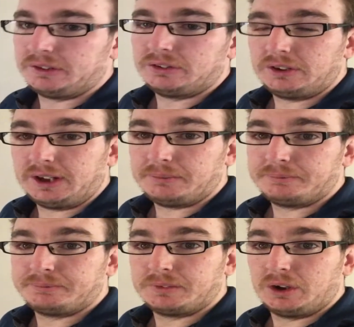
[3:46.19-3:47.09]
So yeah.
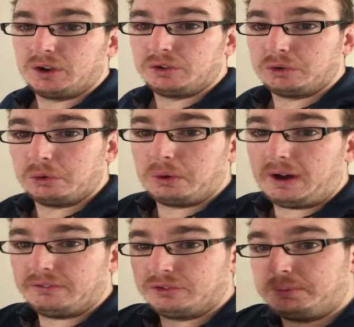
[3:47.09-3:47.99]
So
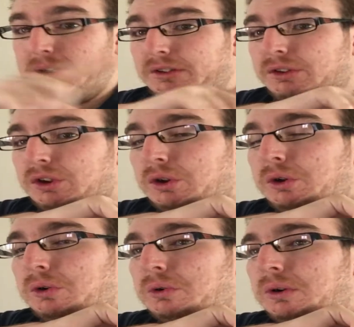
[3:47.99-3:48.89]
I'll speak to
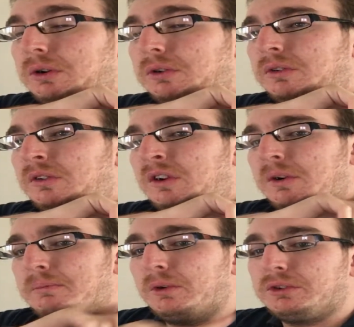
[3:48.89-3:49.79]
you
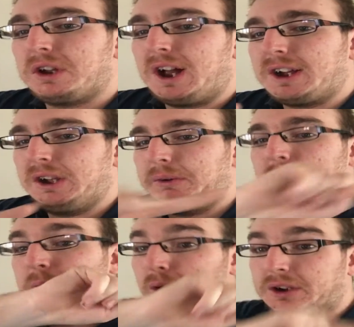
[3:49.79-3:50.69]
most likely when
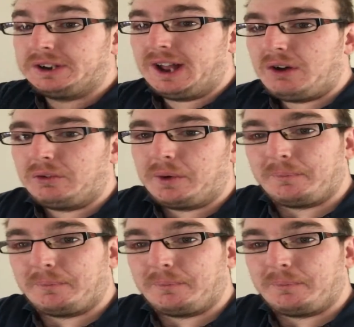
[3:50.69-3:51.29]
I'm walking down.